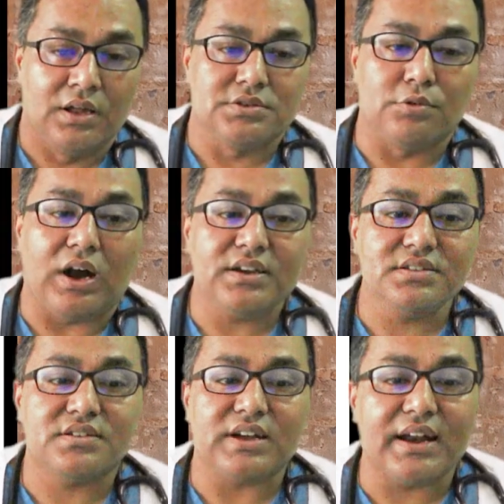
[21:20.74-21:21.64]
So what is
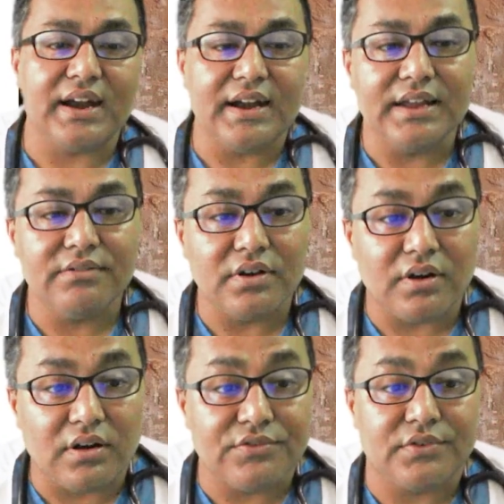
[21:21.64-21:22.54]
the target level
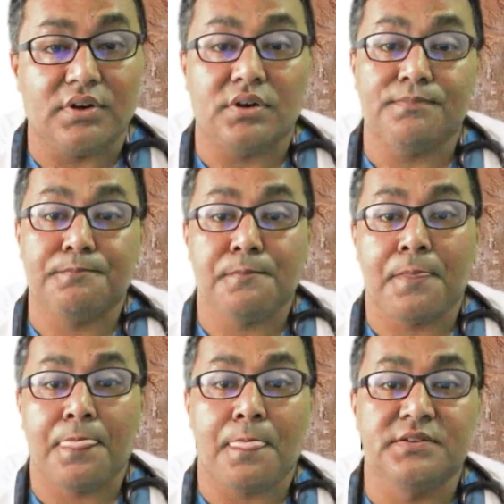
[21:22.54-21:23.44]
of
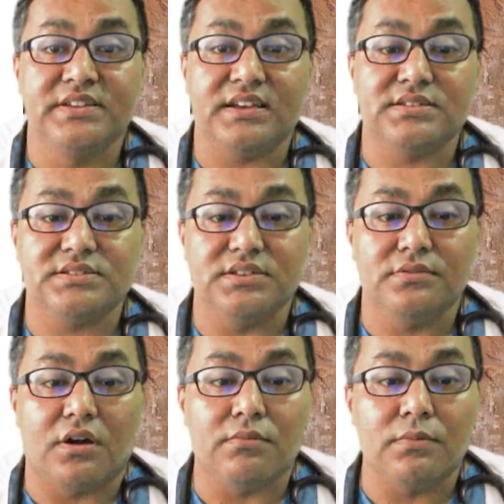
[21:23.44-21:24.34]
TSH in
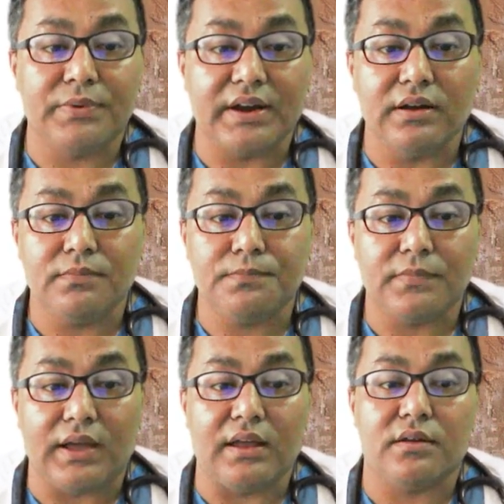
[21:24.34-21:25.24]
normal
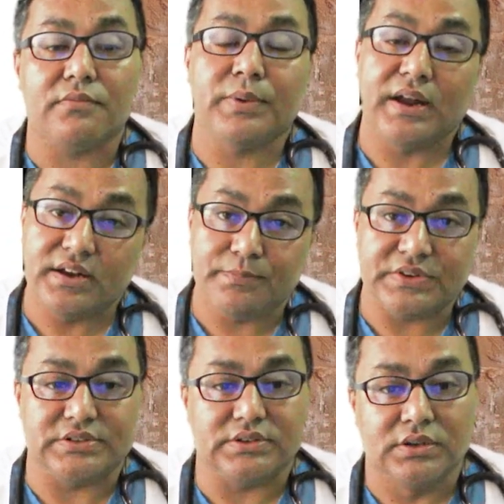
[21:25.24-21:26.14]
pregnant
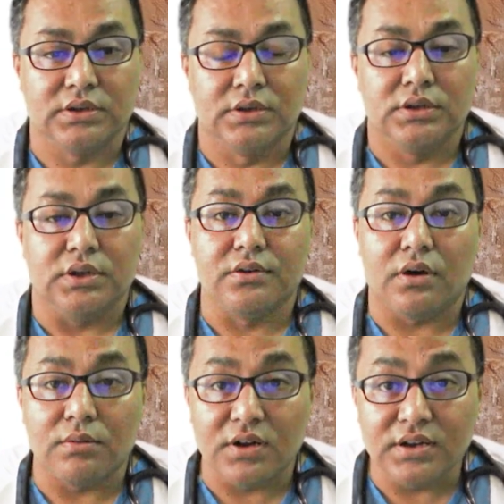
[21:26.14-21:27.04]
patient?
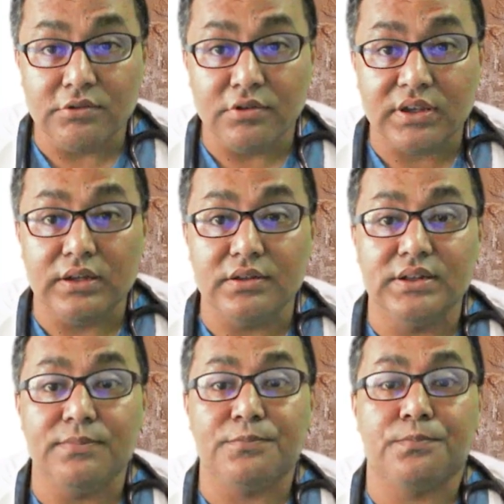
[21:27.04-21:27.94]

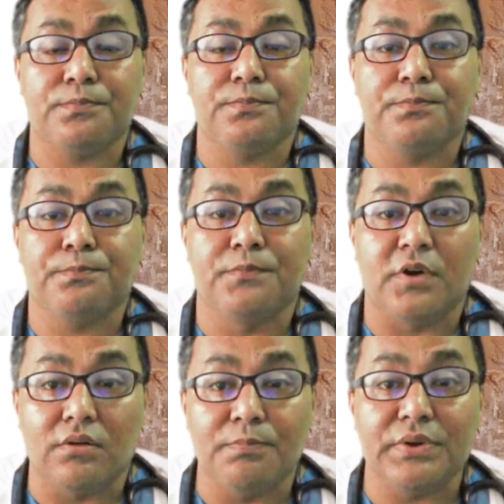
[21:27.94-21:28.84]
Normally
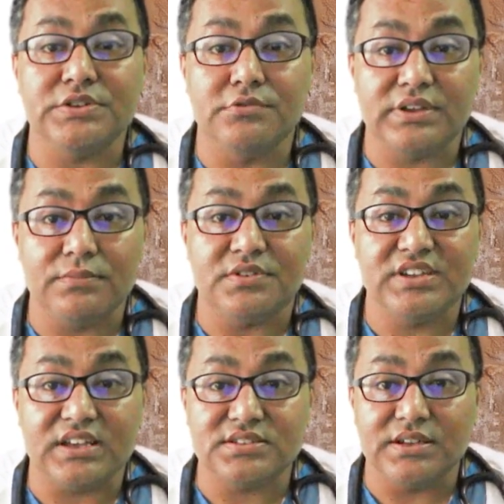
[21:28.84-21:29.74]
normal patient will keep a
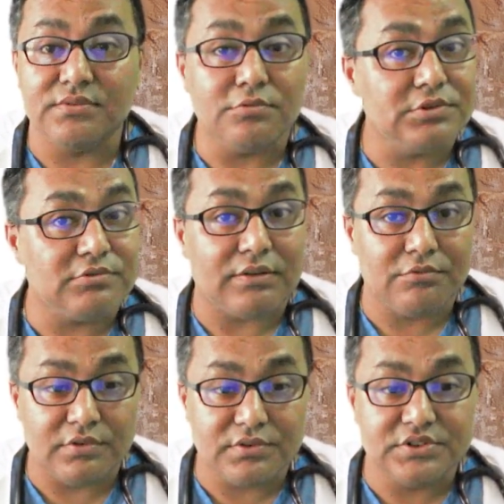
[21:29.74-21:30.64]
TSH level which we
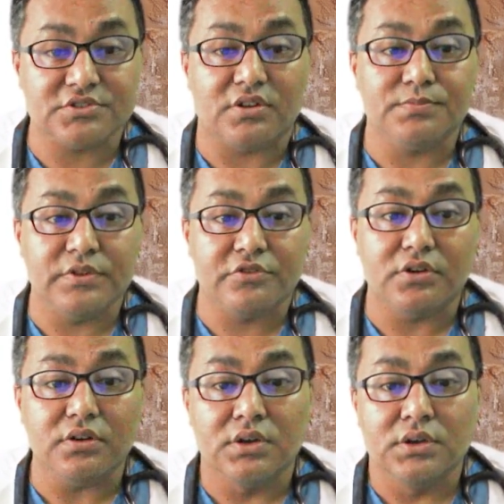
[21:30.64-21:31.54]
have discussed
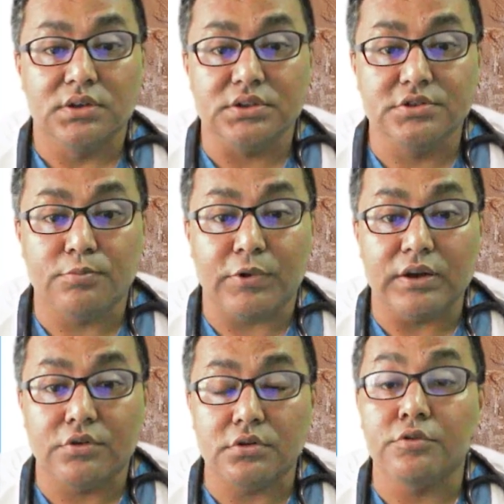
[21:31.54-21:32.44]
before is
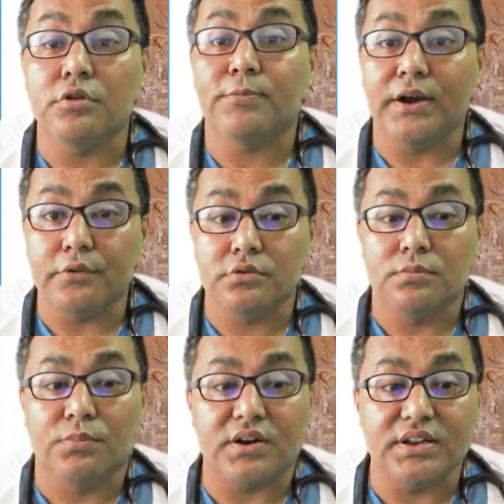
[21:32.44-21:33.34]
0.4 to
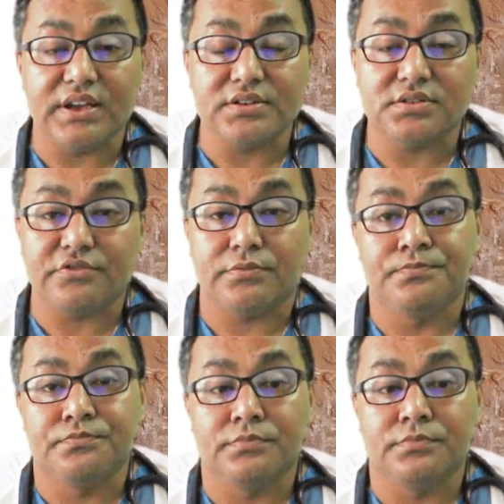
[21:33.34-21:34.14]
4.2. But in case of